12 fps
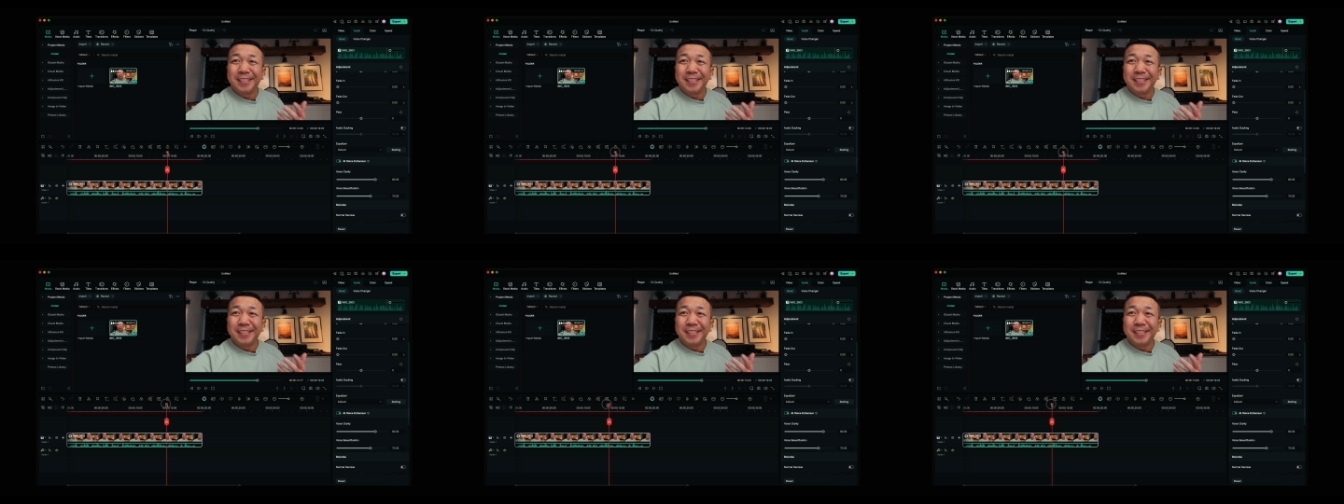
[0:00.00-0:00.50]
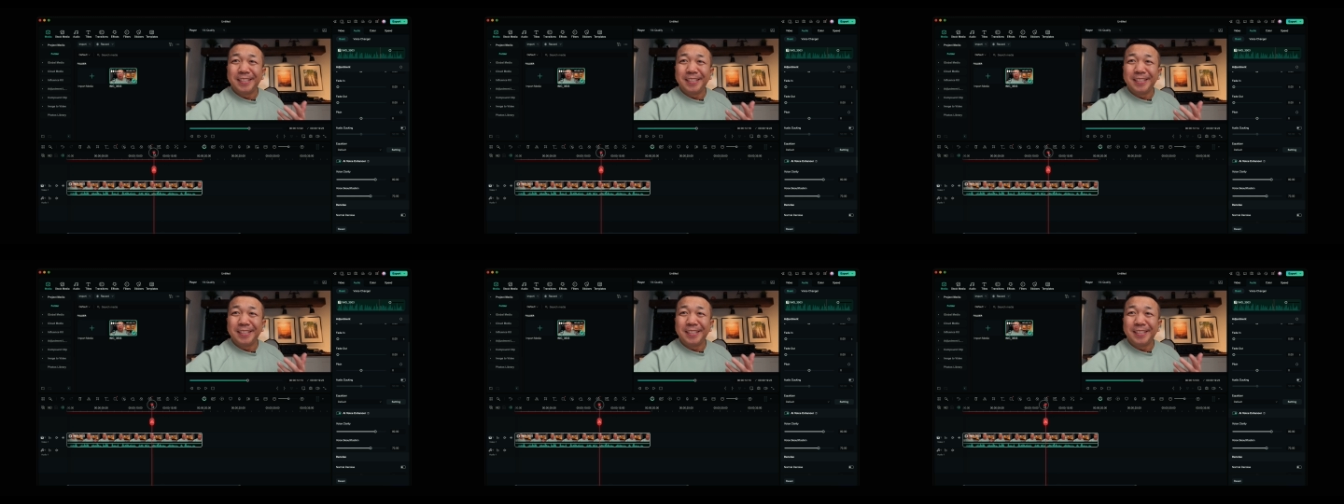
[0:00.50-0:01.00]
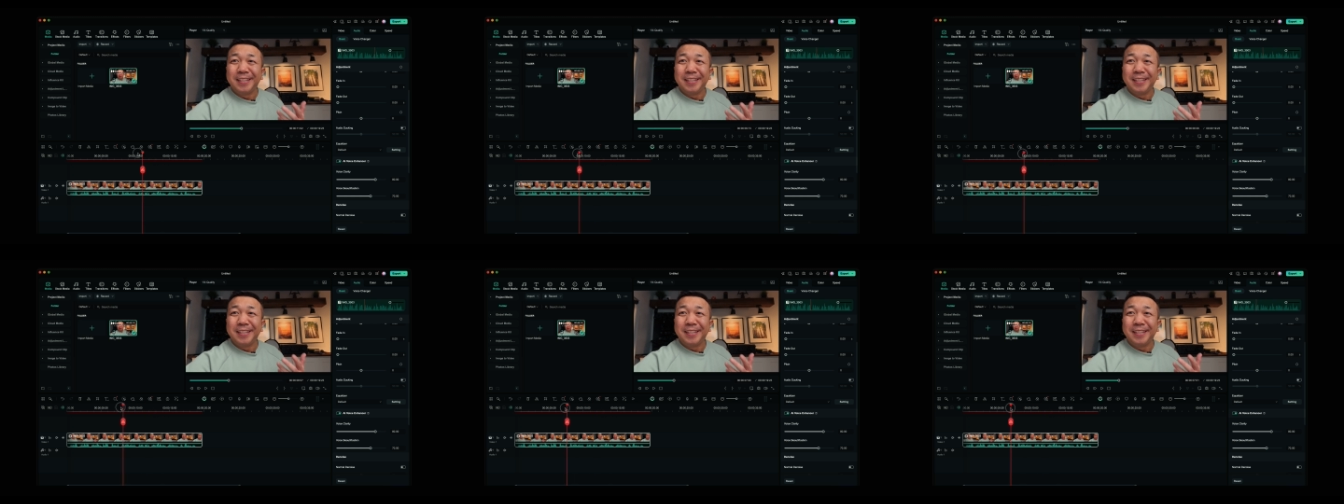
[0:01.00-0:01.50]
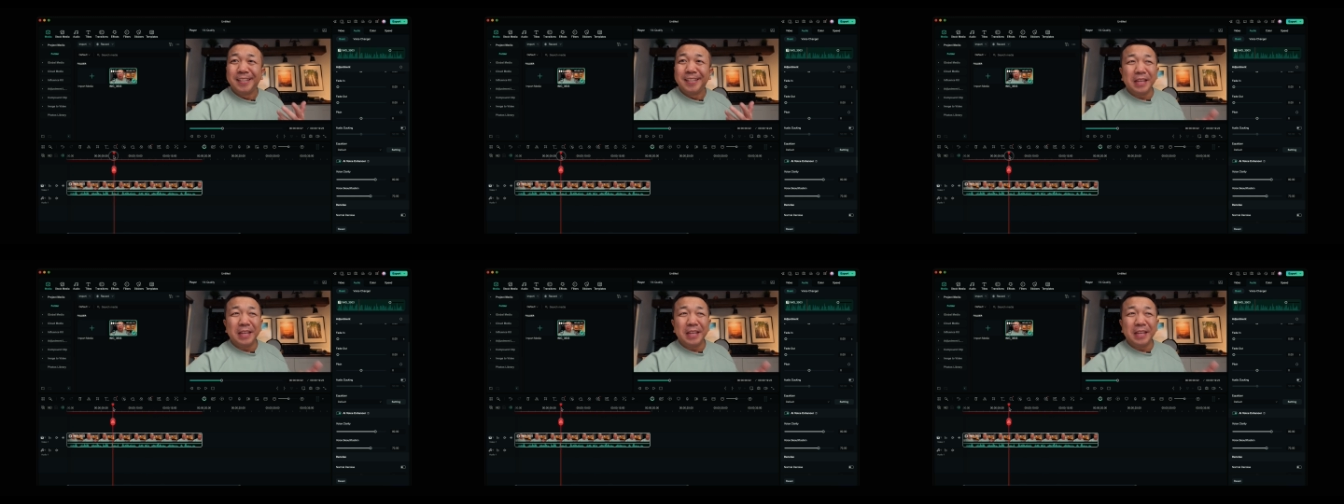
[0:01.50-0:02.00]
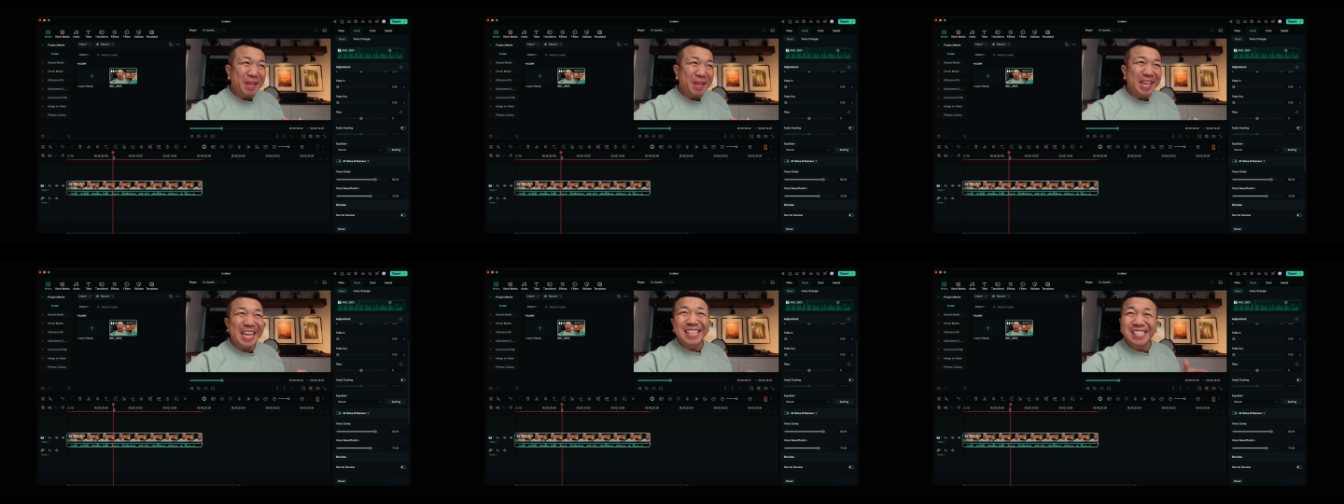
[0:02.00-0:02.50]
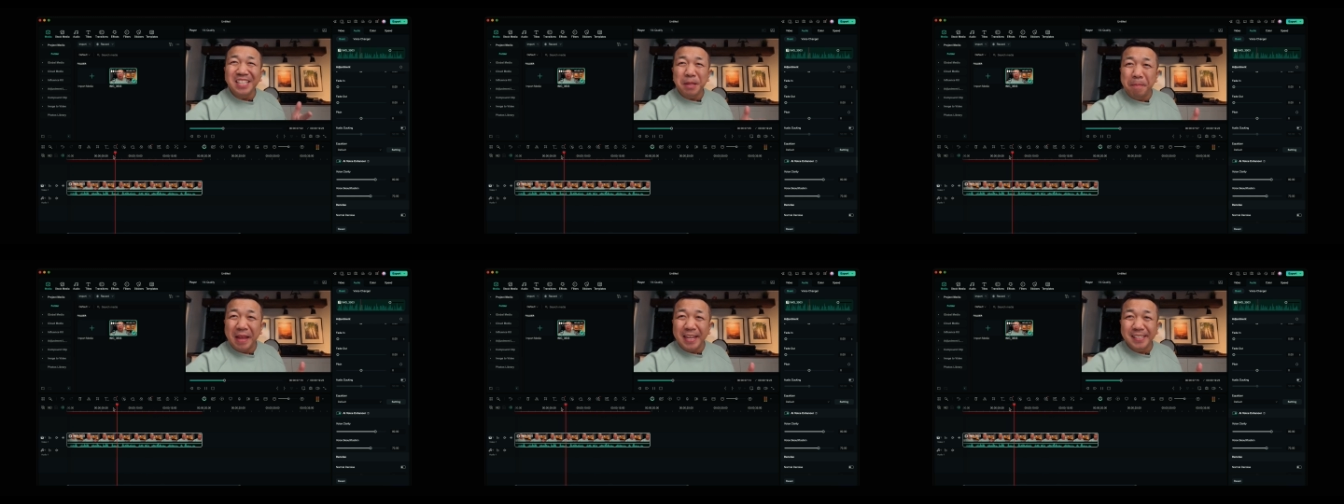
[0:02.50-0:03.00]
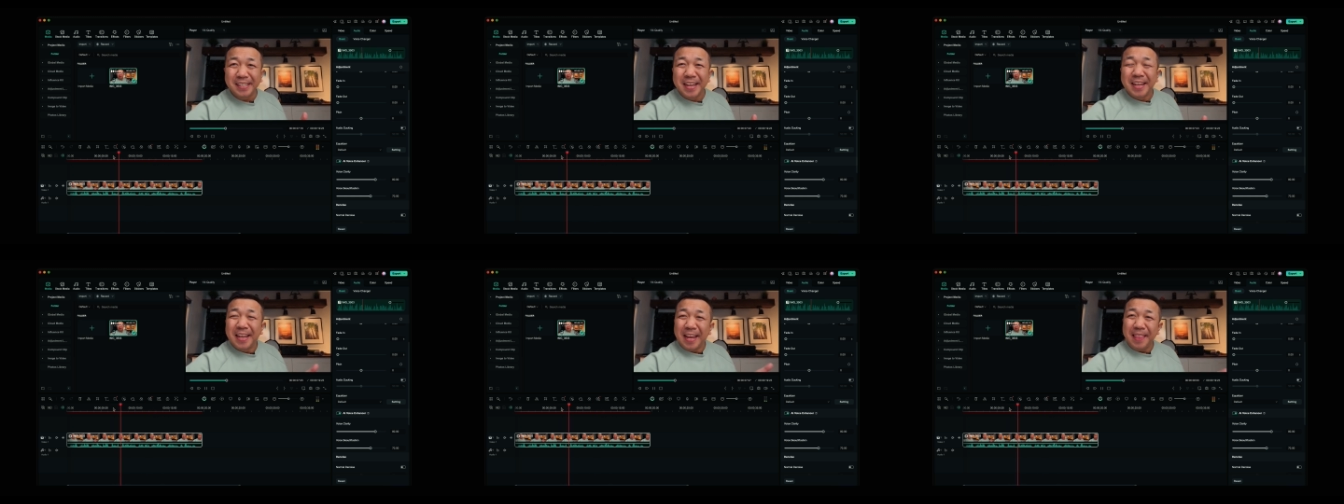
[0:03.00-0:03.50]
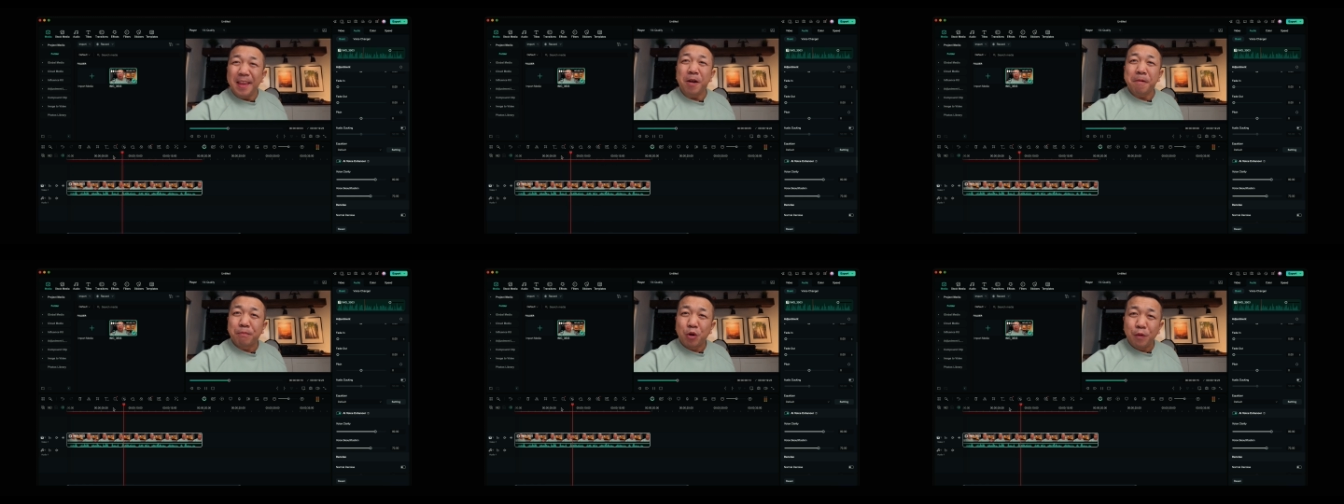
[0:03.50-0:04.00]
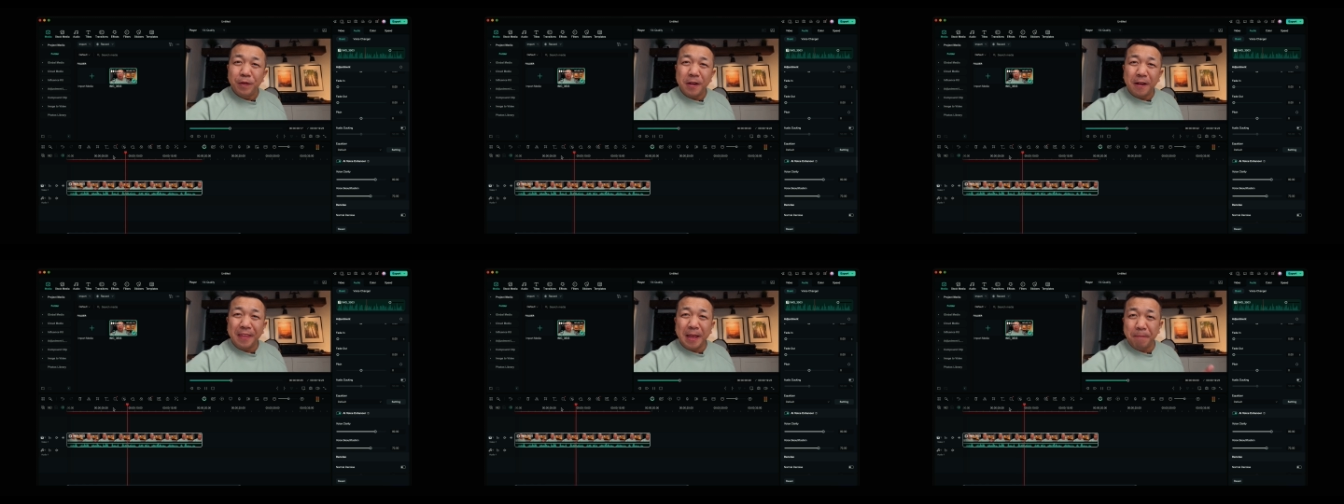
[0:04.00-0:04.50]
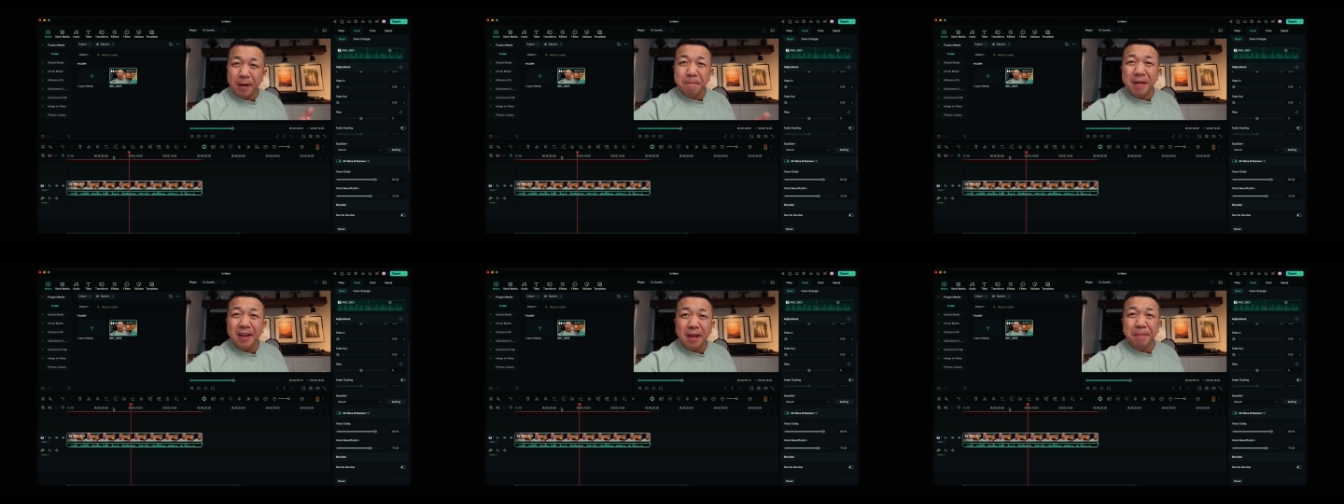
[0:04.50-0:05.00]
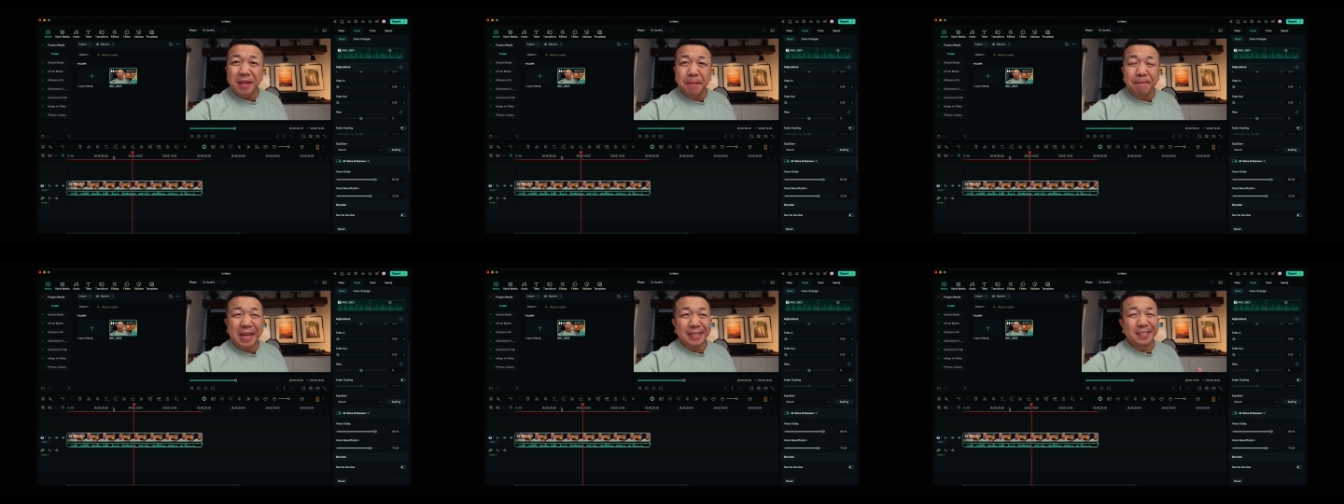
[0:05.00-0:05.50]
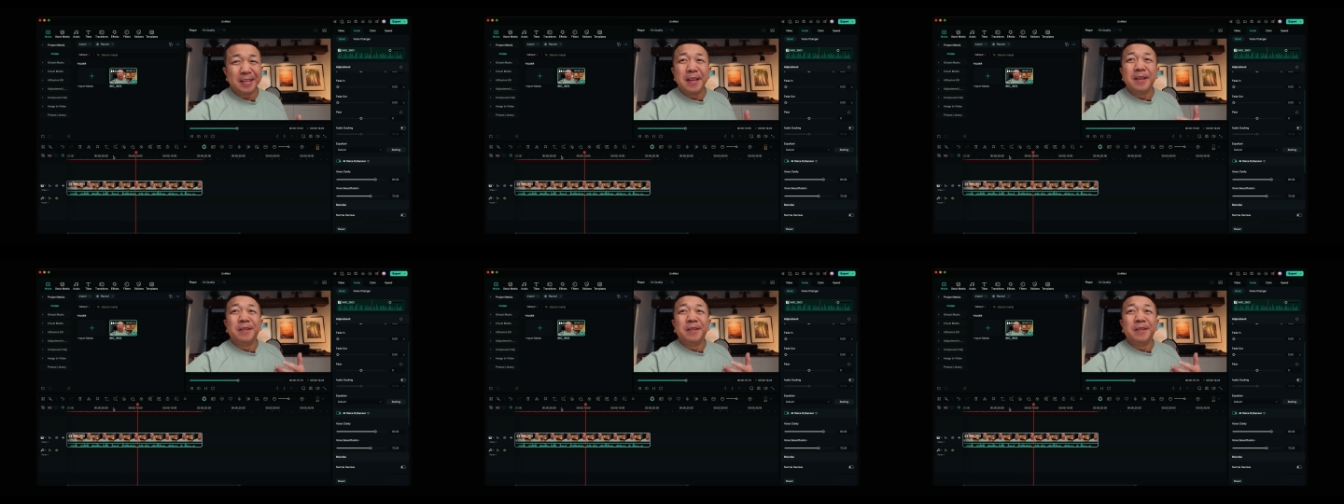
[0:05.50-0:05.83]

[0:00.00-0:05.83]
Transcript: And let's hear it. It isn't the best, and they're improving on that, but it may not be the best.